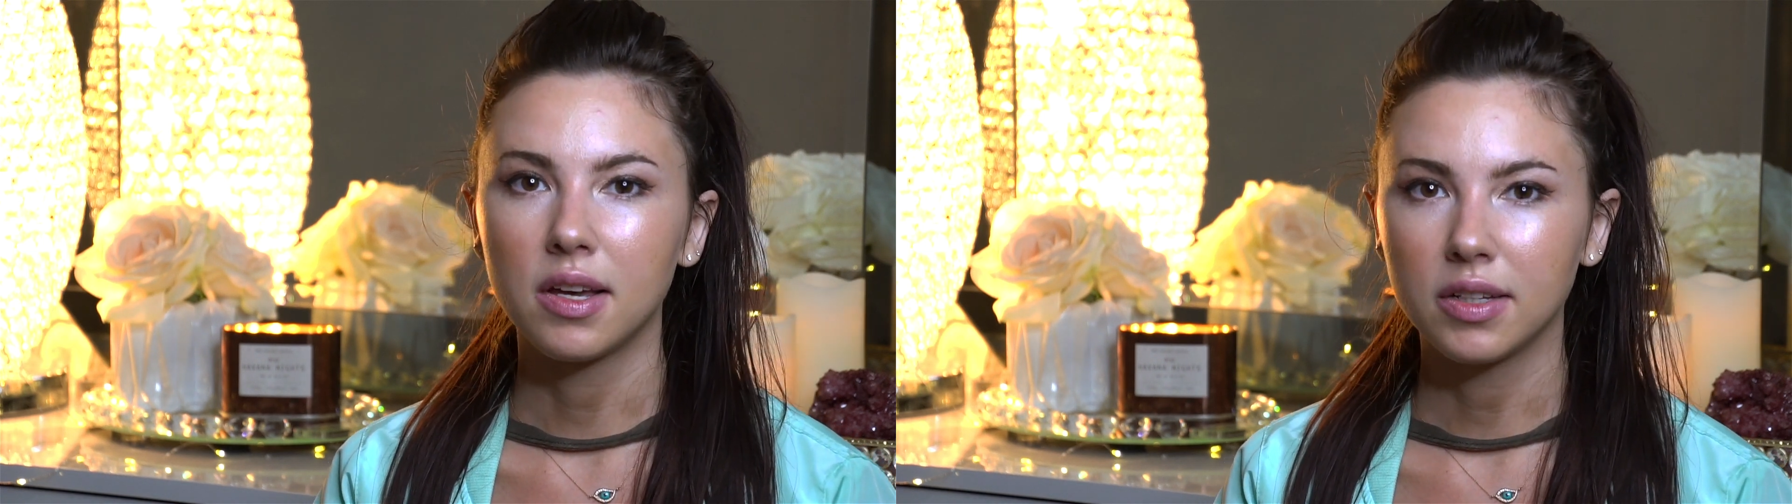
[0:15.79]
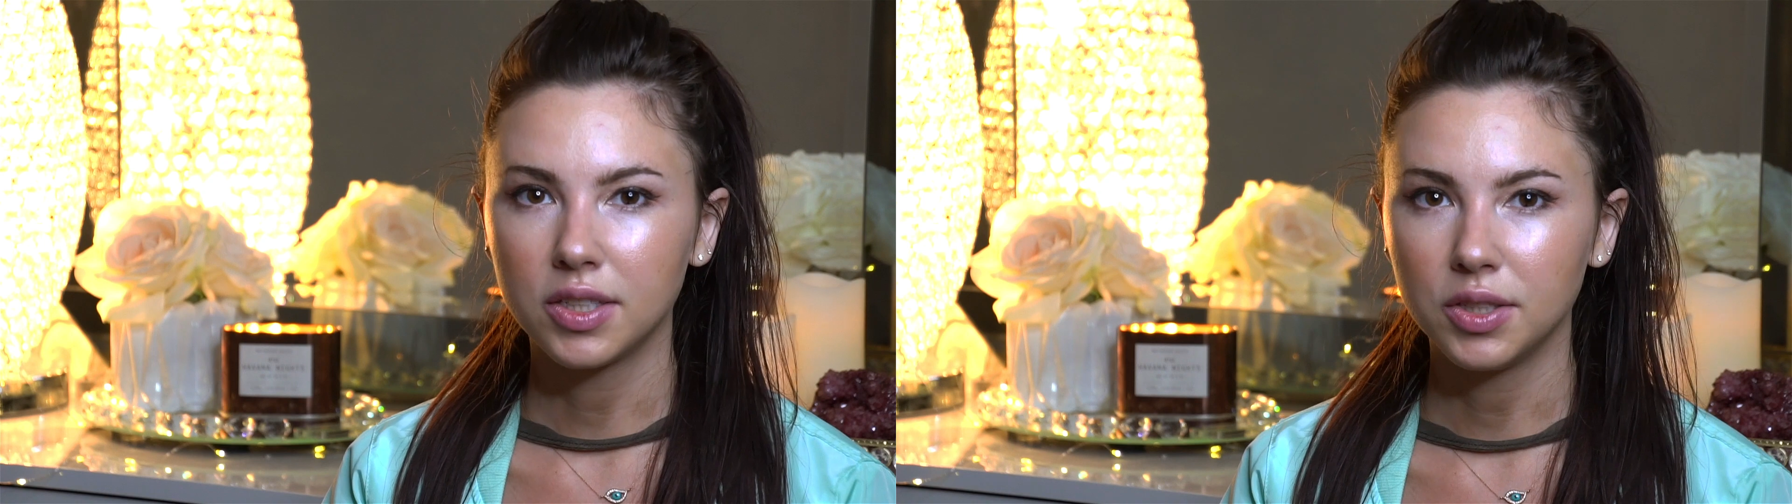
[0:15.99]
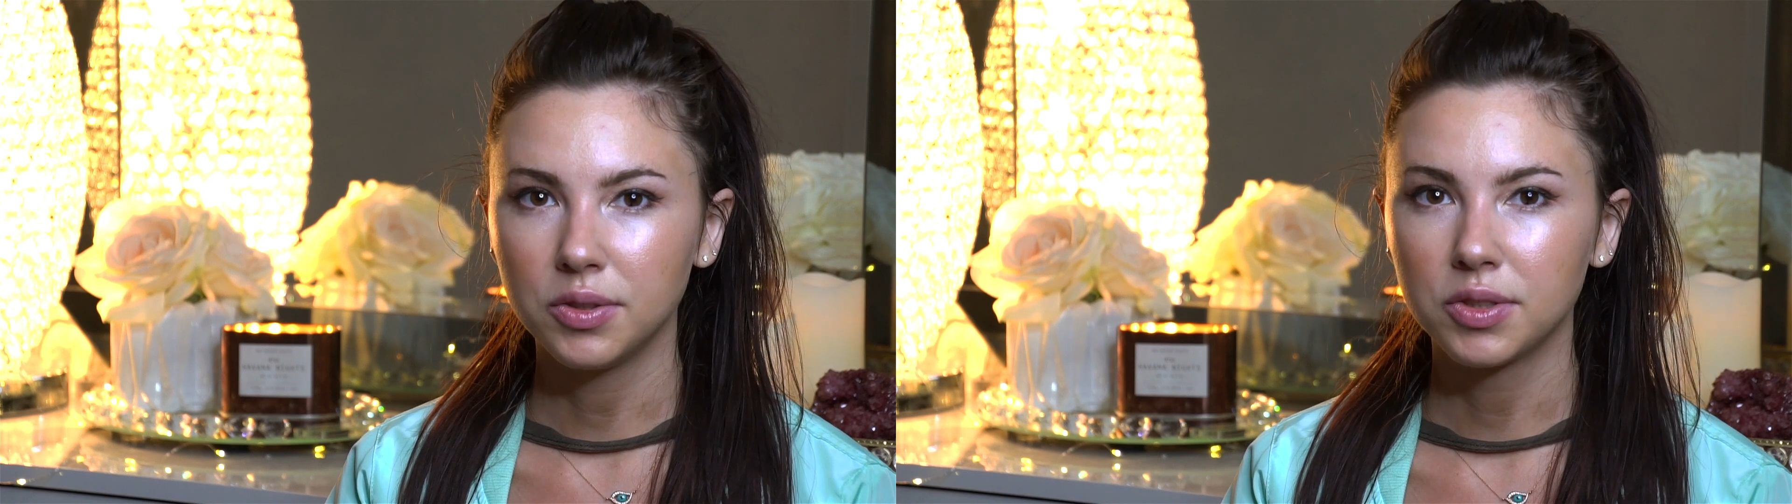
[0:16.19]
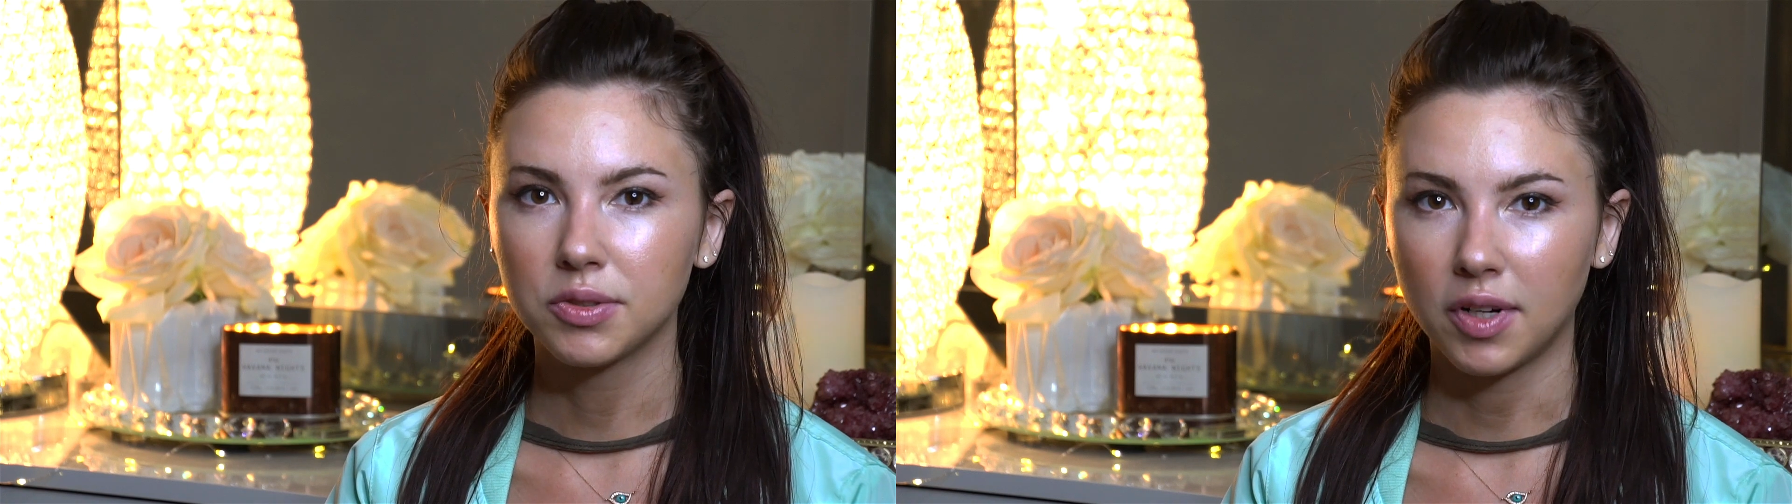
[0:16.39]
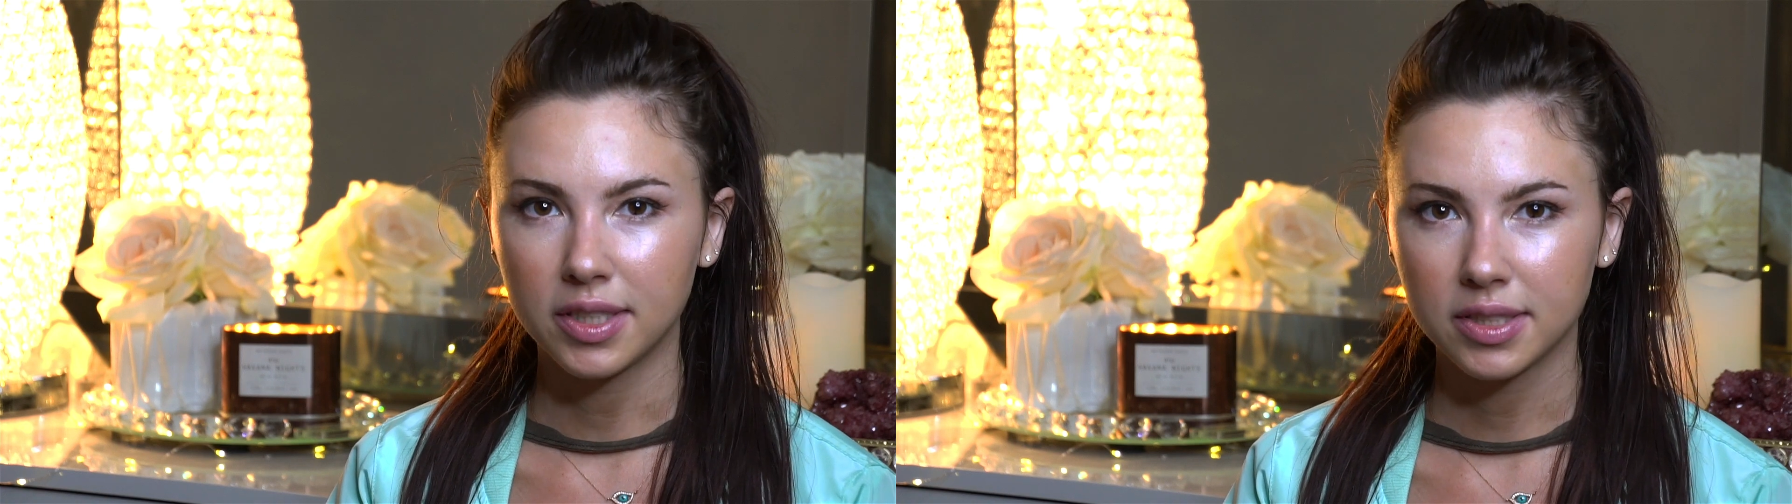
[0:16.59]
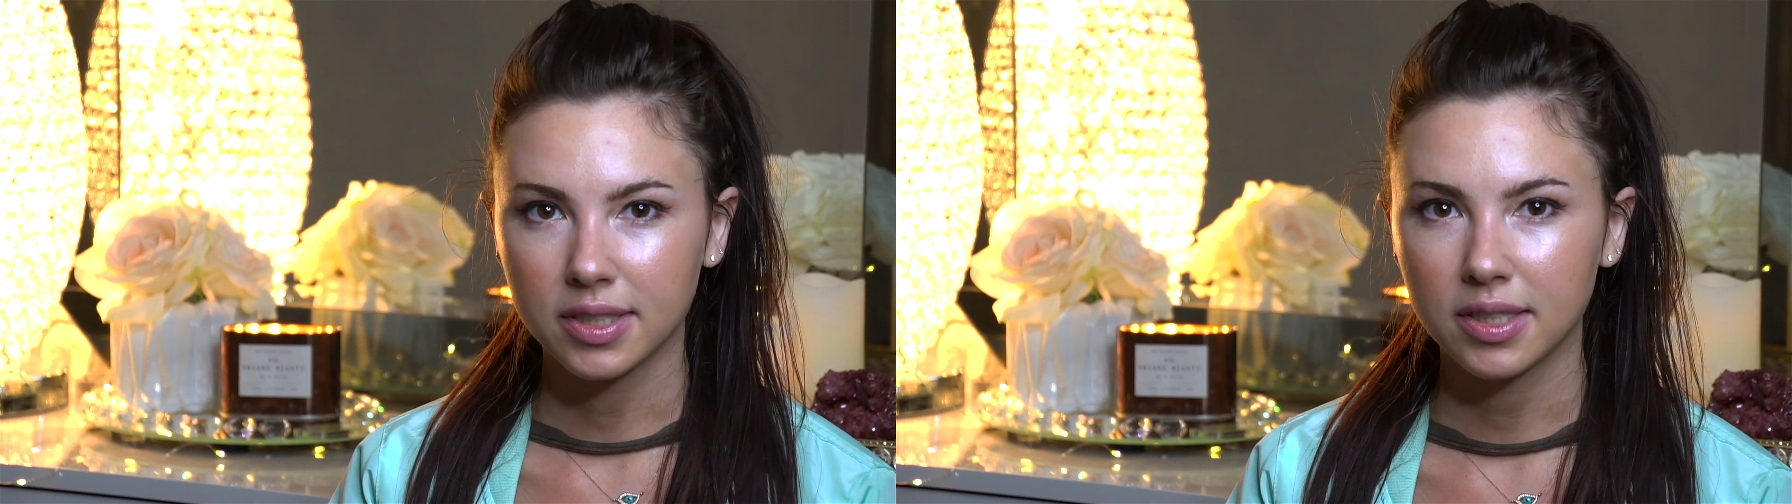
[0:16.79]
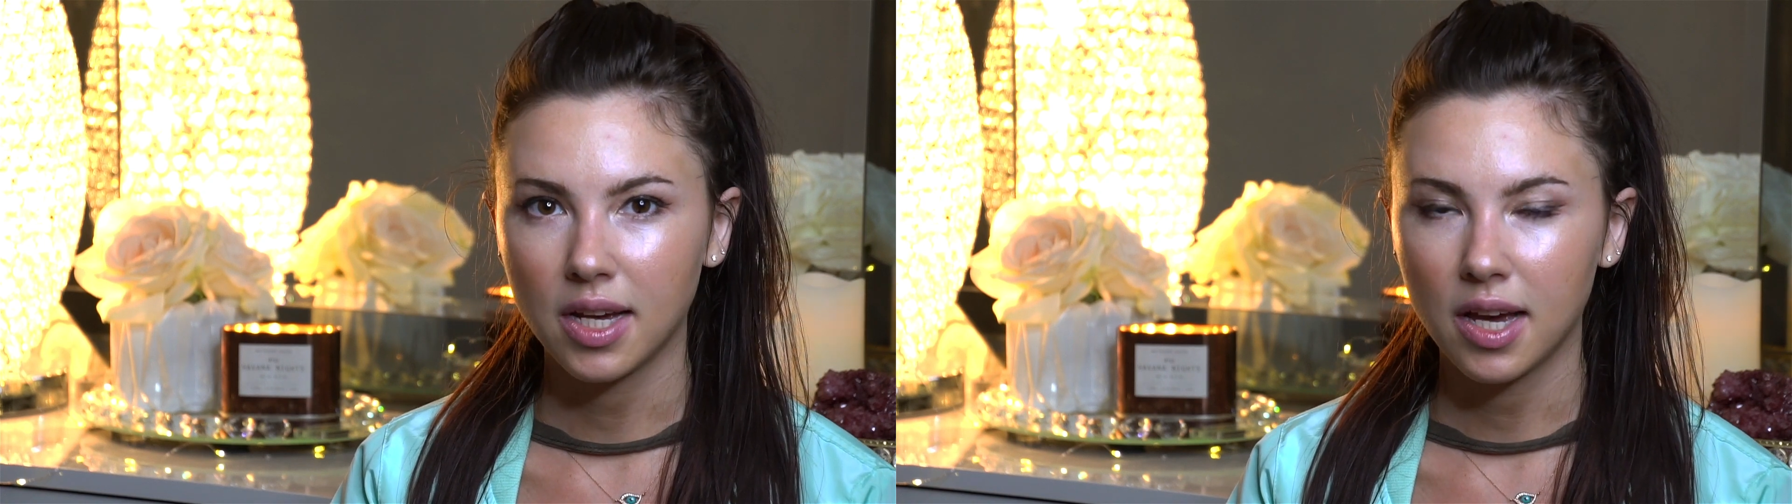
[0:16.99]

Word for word: huge risks